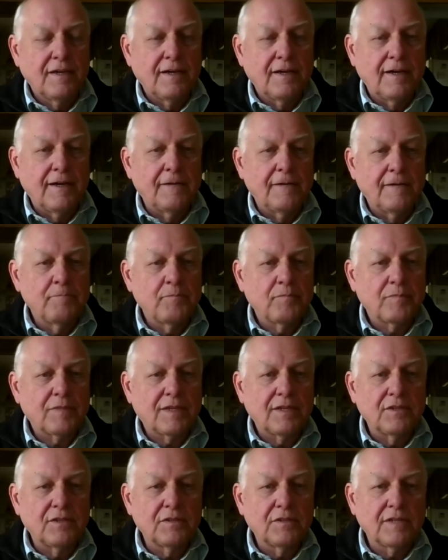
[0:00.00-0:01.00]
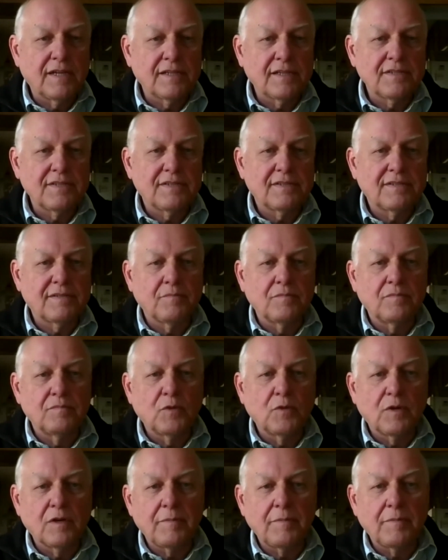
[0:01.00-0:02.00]
Can you tell us
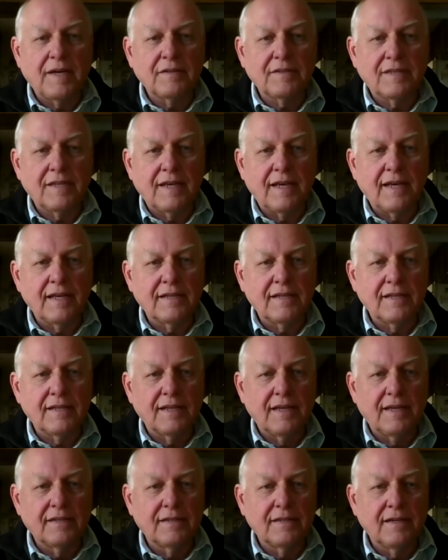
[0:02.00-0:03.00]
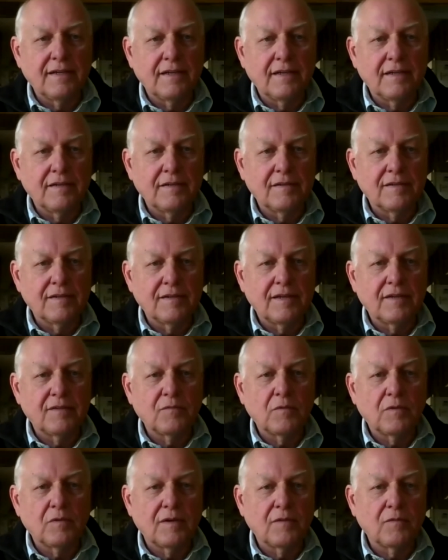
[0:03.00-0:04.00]
more about that and
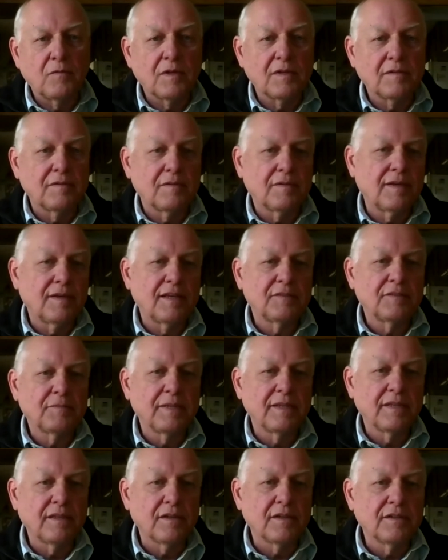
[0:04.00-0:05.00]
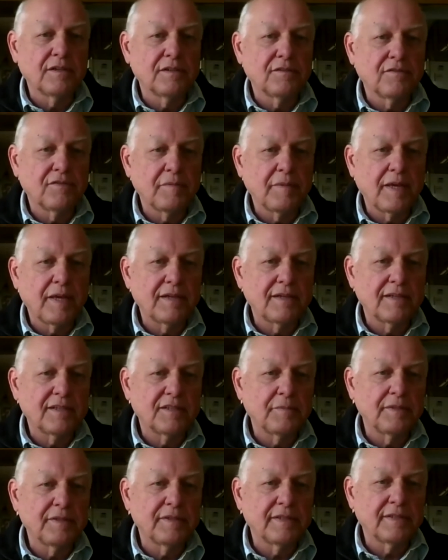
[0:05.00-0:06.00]
what has been learned from that
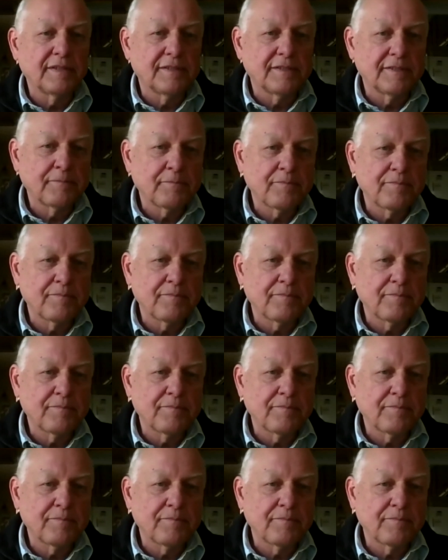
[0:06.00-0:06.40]
experience?